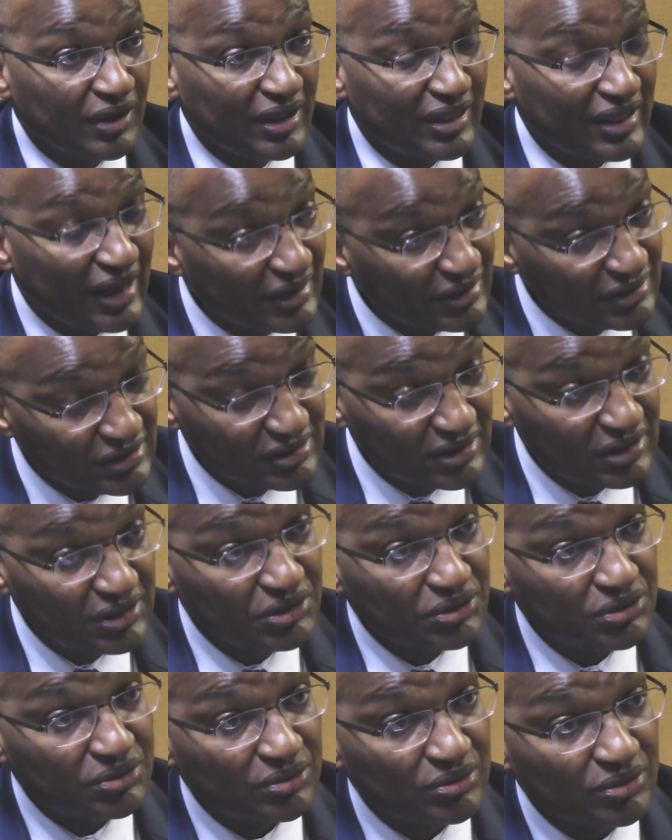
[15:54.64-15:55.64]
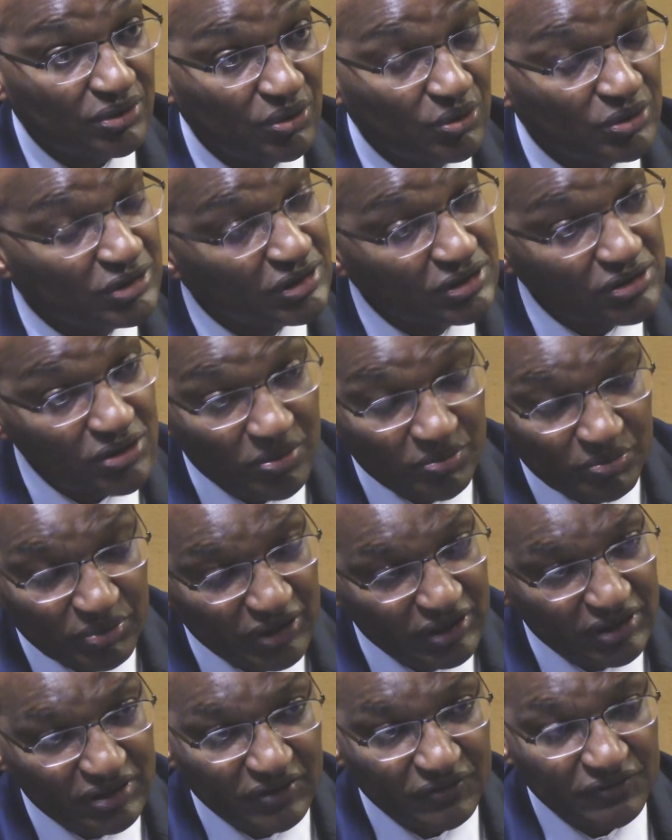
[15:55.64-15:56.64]
That is the issue, which is
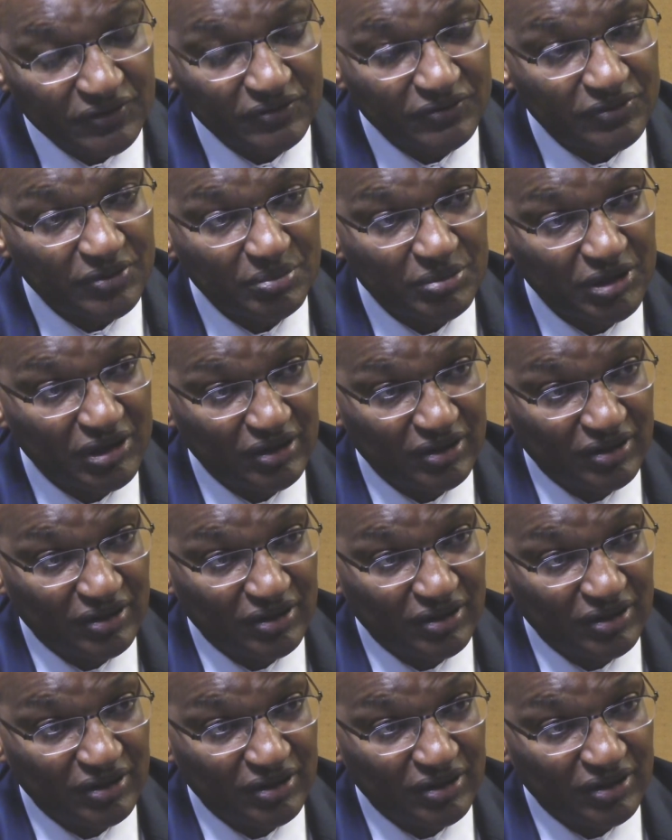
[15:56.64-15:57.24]
completely different from me.